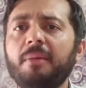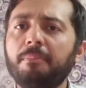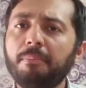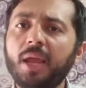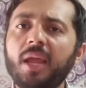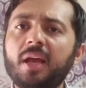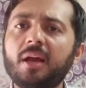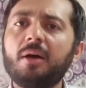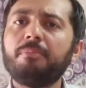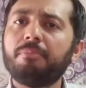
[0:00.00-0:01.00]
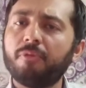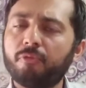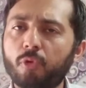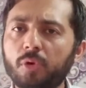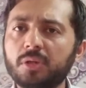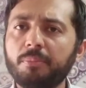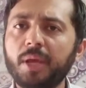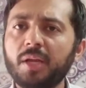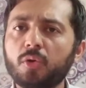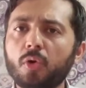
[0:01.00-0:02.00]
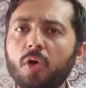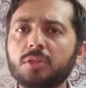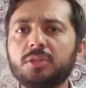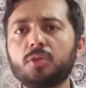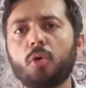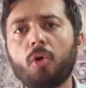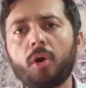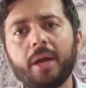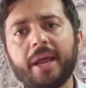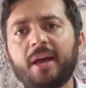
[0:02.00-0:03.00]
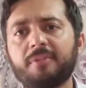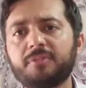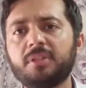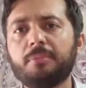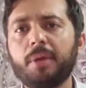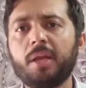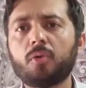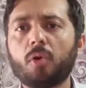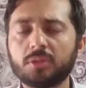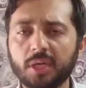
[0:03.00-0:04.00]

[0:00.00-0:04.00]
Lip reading: may come before the main clause or after the main clause.